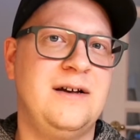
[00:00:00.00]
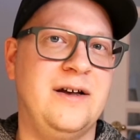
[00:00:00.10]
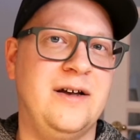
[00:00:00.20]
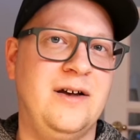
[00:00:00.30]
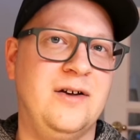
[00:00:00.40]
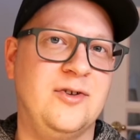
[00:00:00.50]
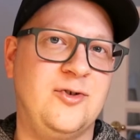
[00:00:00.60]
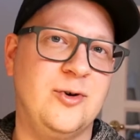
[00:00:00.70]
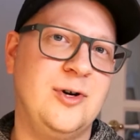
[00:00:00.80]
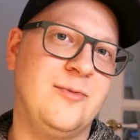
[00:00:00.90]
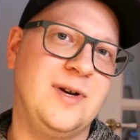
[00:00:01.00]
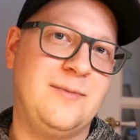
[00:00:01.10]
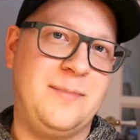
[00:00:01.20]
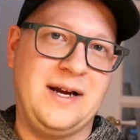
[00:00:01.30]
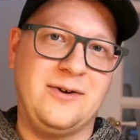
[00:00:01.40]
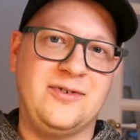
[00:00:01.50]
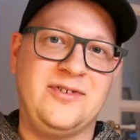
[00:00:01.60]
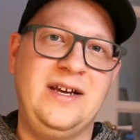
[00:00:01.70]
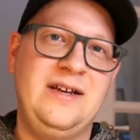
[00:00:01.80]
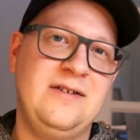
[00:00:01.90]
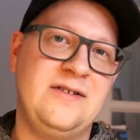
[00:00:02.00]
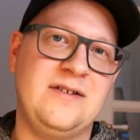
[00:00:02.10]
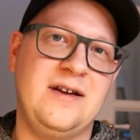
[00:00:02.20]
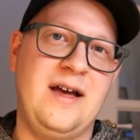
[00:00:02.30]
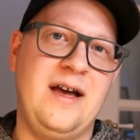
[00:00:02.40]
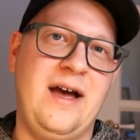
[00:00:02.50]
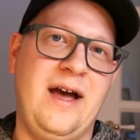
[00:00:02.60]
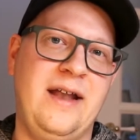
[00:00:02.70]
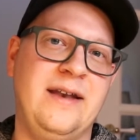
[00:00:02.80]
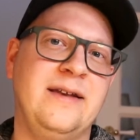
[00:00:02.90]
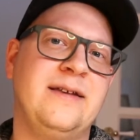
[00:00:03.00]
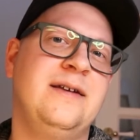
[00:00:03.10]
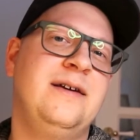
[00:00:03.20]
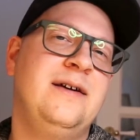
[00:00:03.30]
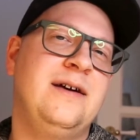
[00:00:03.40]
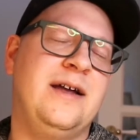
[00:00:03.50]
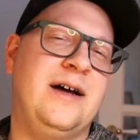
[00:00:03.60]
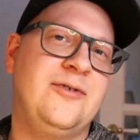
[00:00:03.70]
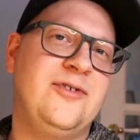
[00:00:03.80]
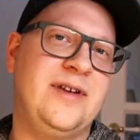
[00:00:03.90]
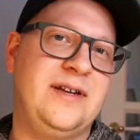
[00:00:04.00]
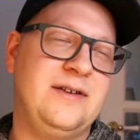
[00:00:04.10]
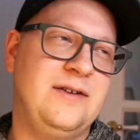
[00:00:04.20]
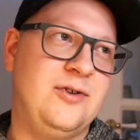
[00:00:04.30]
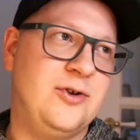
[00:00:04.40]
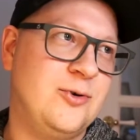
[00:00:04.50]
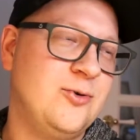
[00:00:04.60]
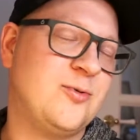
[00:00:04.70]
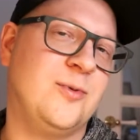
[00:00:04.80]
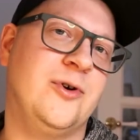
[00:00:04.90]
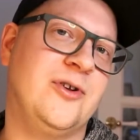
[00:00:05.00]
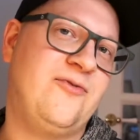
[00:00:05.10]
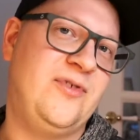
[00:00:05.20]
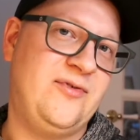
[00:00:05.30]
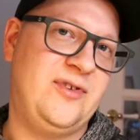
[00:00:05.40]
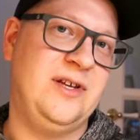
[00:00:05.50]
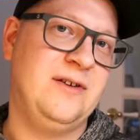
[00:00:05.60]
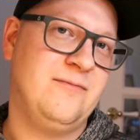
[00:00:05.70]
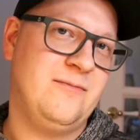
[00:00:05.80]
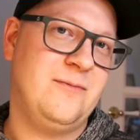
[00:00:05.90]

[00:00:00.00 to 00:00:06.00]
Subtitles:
the jury went back on stage and announced that those were the 50